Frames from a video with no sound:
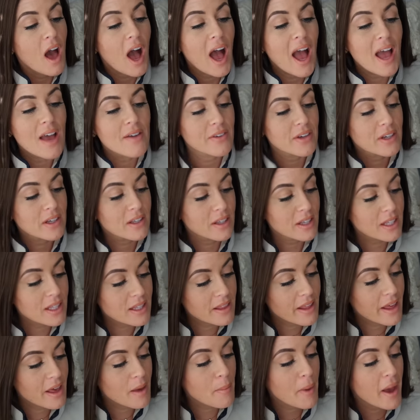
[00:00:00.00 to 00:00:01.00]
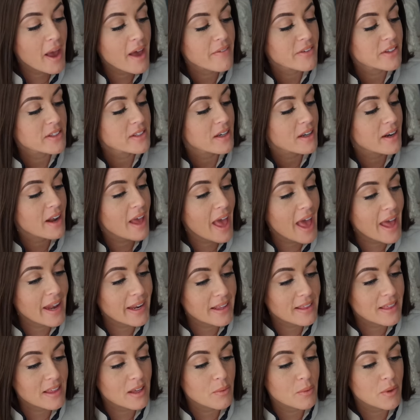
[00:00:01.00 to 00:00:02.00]
I haven't cleaned them I haven't done
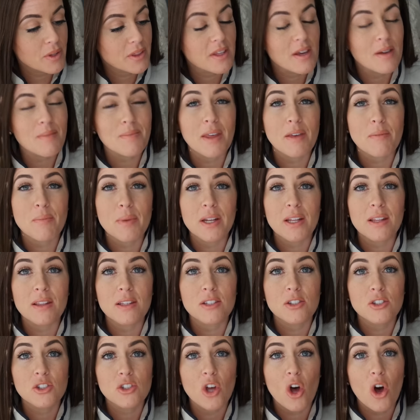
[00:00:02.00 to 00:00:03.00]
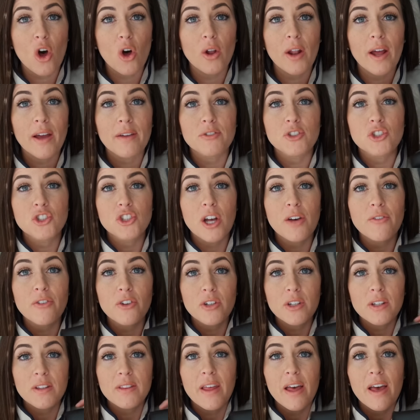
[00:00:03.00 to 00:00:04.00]
anything with them they've been in the salt I've
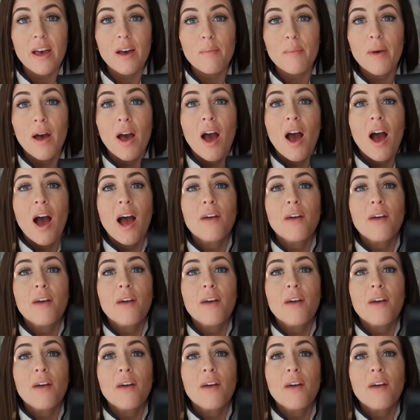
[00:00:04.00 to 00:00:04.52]
shoveled in them